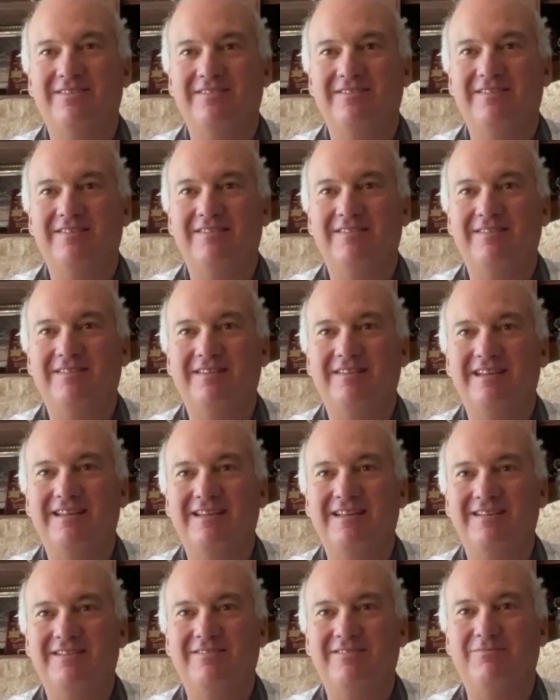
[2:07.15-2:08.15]

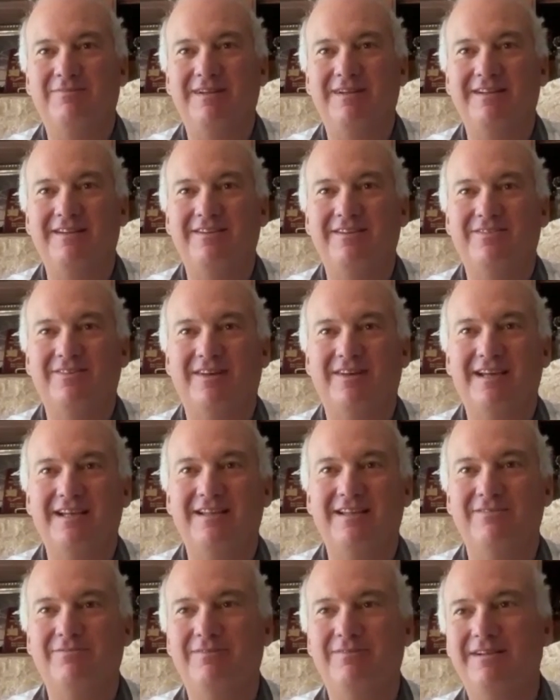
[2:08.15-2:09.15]
The wind is
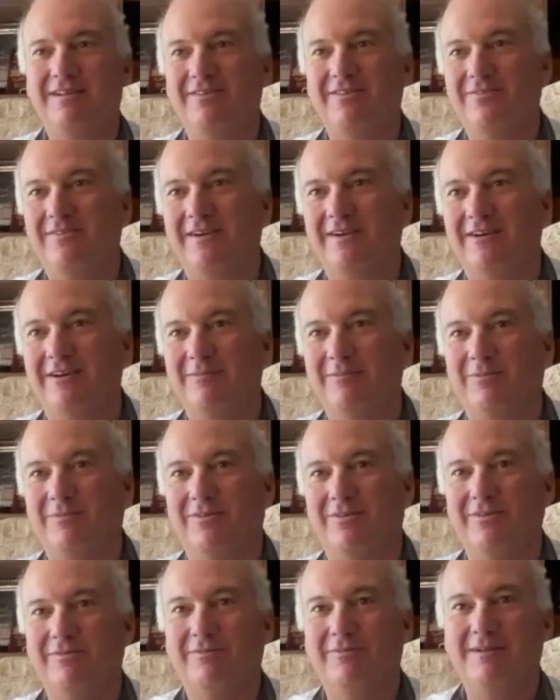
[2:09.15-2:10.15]
light, the wind is
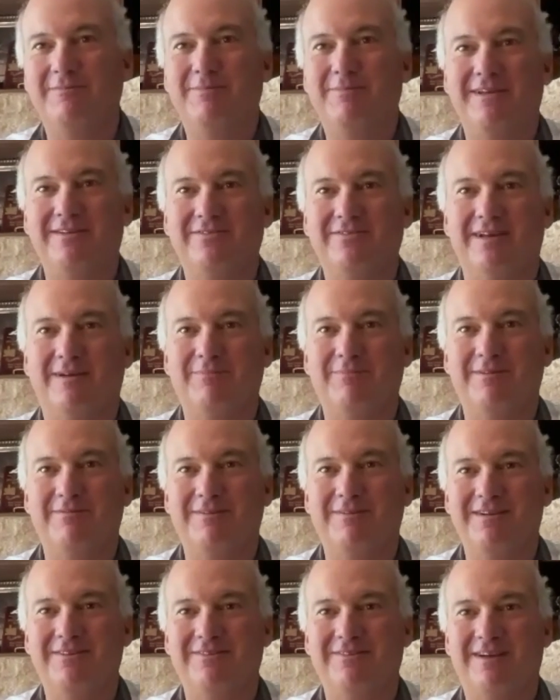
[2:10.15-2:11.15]
variable, the wind picks up, the
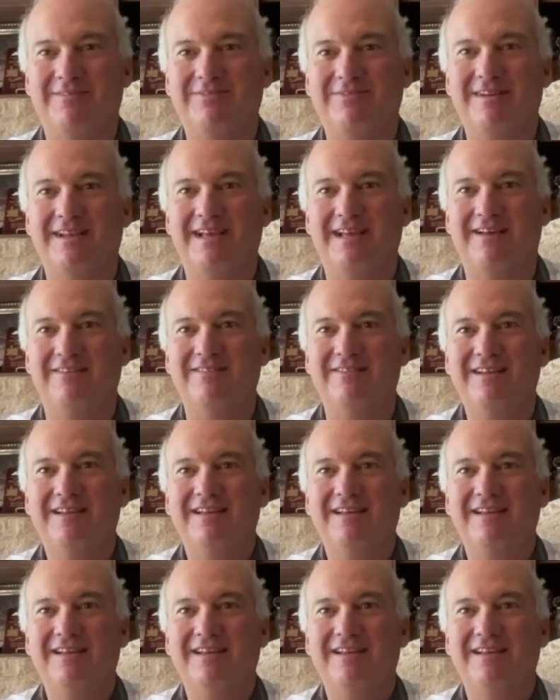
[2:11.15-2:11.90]
wind drops down.